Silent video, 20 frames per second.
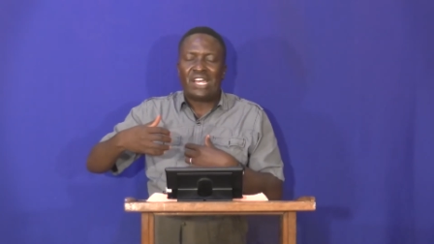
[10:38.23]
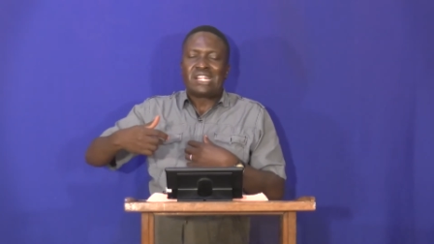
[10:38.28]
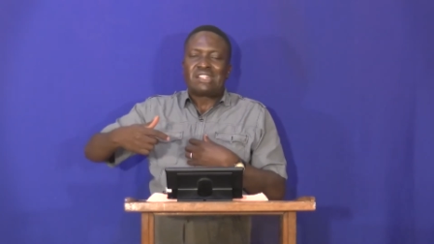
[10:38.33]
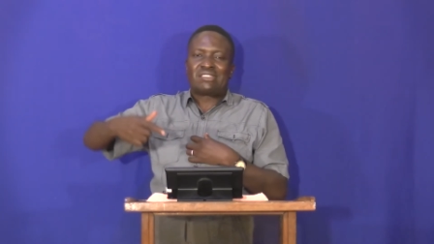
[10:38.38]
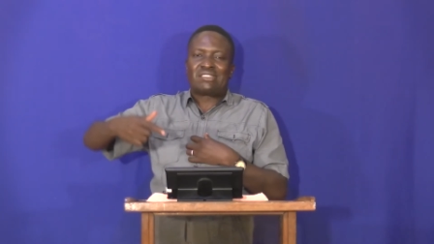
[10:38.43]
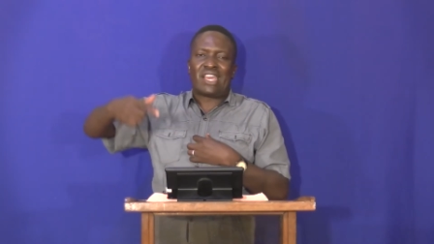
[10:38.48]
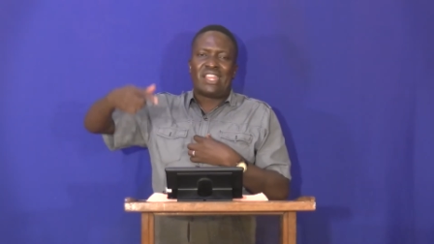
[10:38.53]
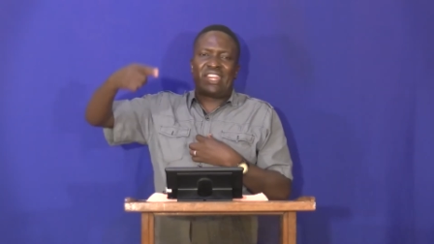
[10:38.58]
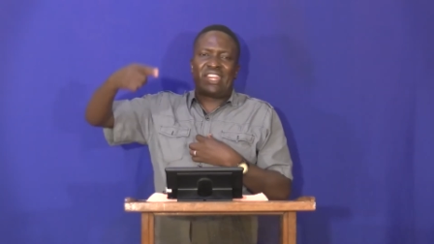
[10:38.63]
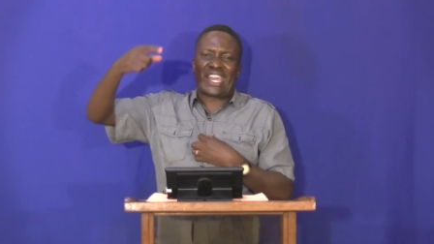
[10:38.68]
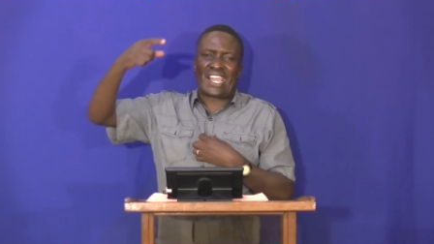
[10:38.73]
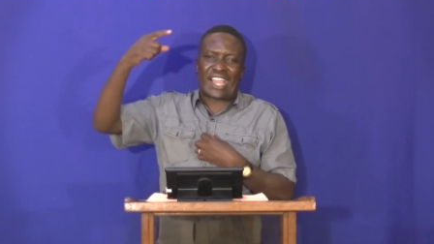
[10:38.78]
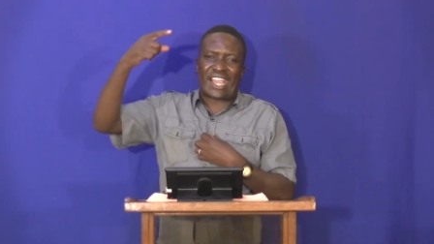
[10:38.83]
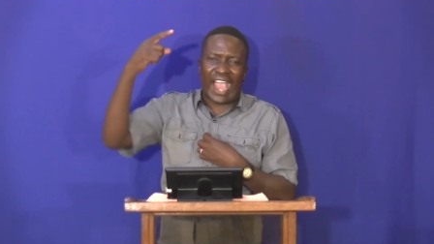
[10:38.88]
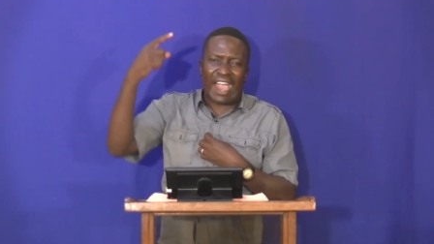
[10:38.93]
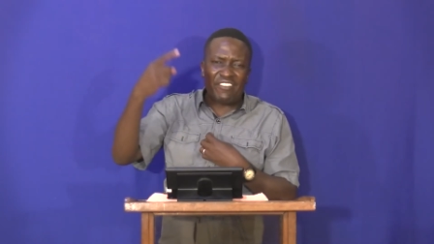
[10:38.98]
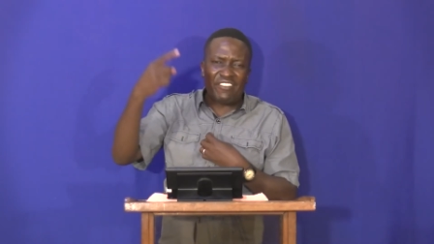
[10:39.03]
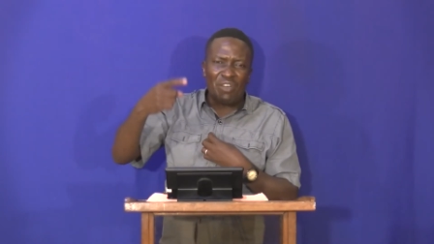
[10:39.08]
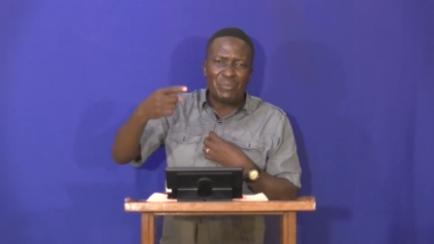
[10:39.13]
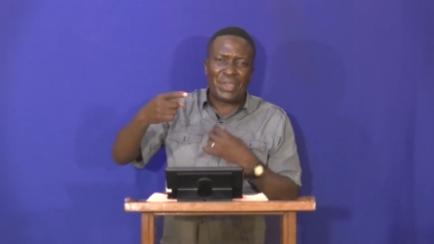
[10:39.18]
Then the
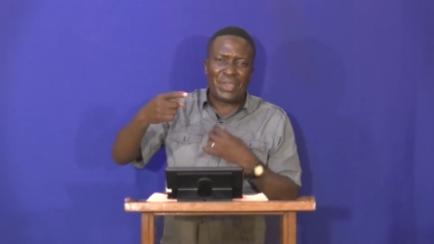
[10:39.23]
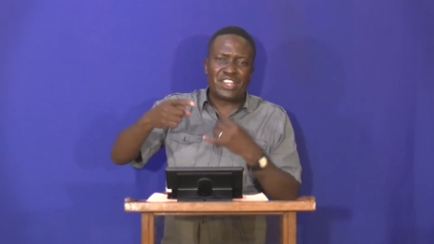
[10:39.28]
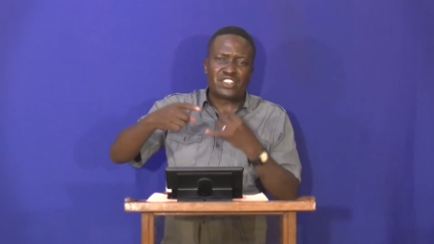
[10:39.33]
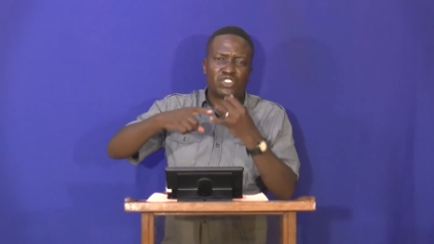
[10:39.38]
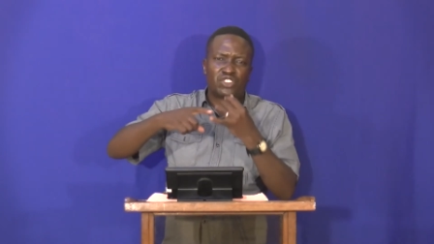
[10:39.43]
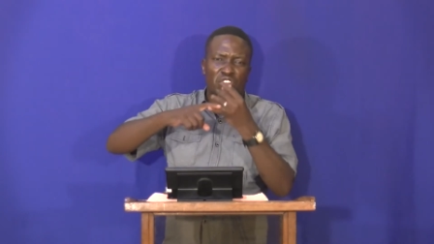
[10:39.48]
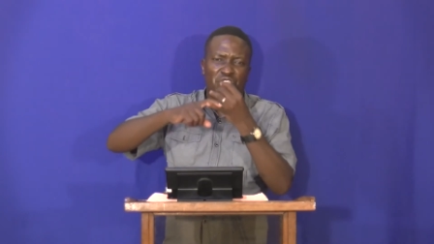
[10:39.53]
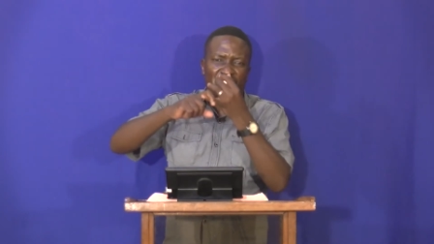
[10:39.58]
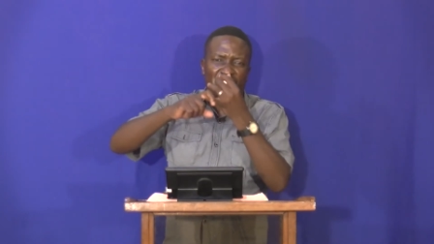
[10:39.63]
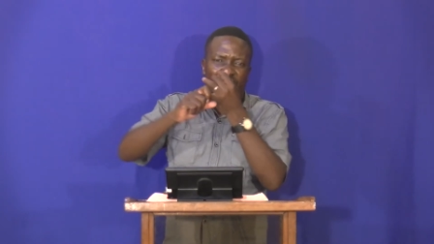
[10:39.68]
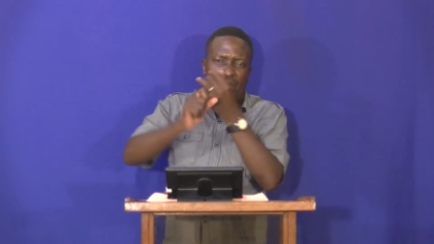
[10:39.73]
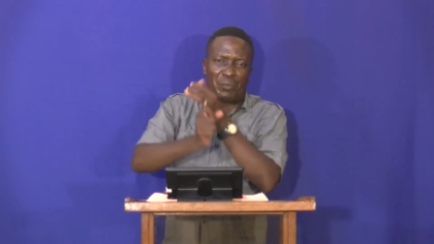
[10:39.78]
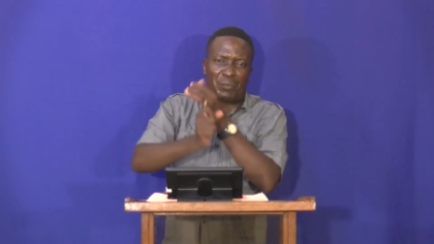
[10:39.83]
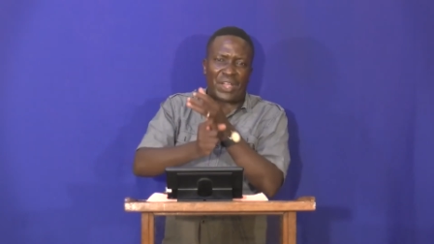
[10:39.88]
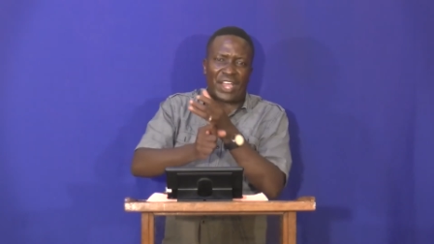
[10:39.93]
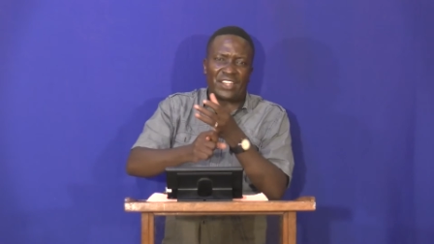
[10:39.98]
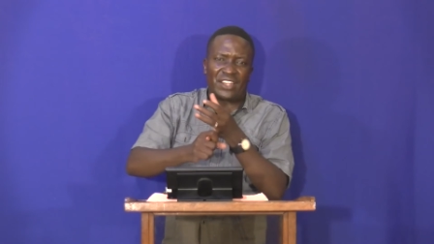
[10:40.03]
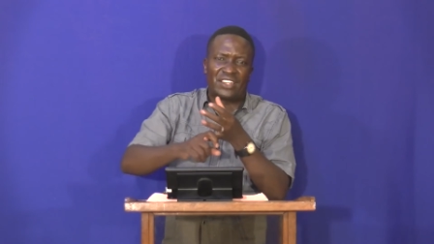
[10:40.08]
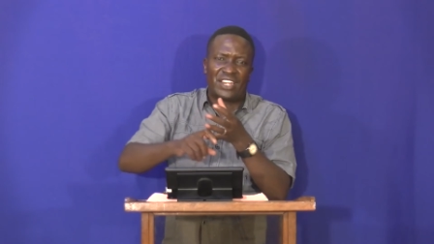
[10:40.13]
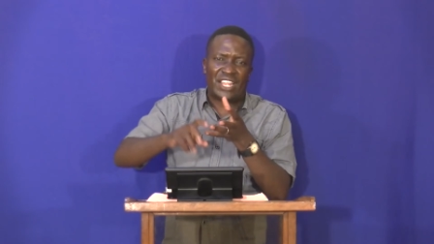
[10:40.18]
governments of
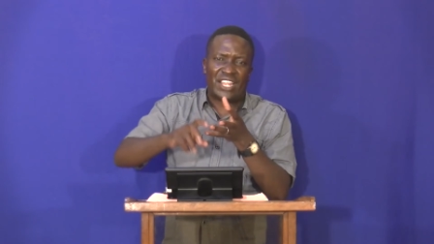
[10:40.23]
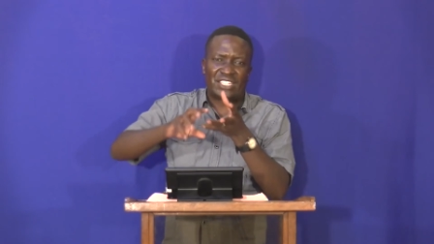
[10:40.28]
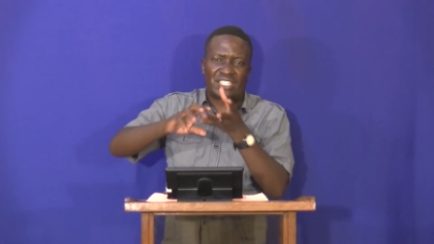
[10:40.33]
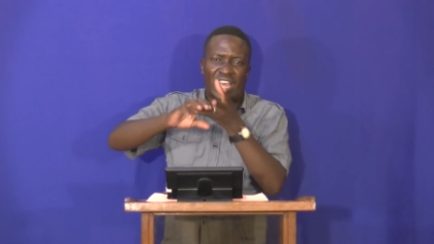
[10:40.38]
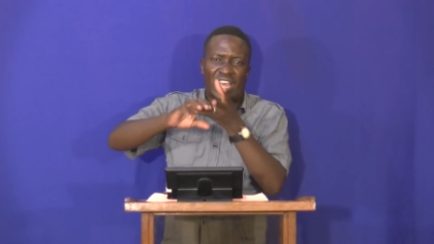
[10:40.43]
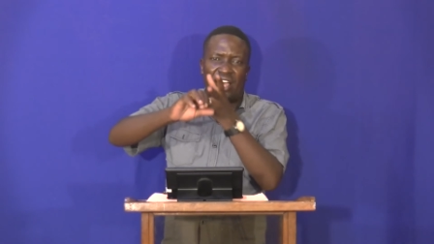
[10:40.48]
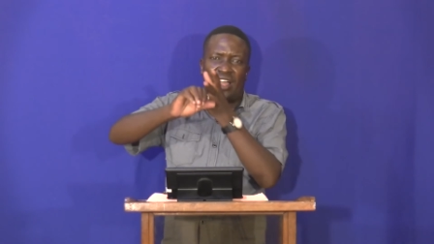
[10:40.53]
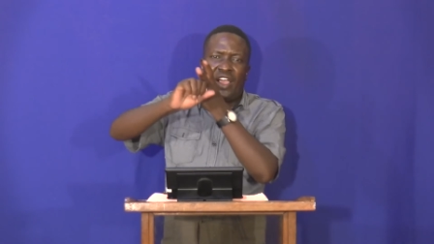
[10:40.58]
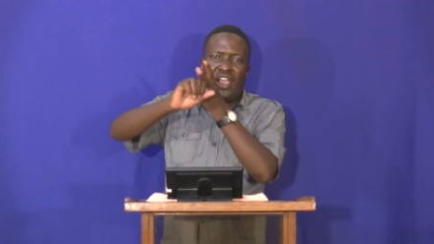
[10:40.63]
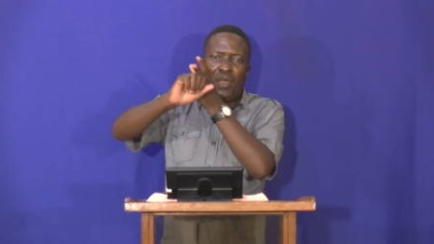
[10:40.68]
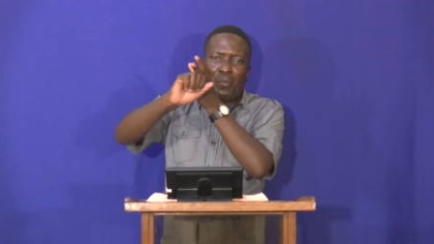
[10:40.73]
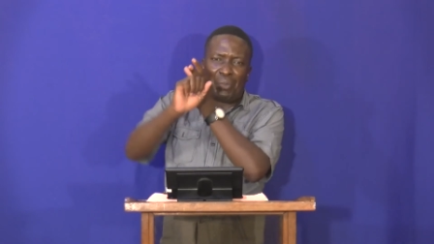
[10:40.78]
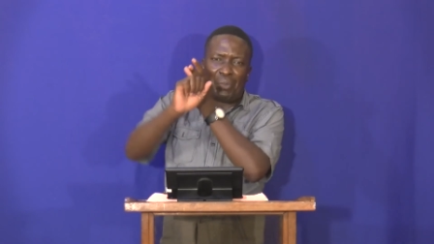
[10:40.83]
Nebuchadnezzar,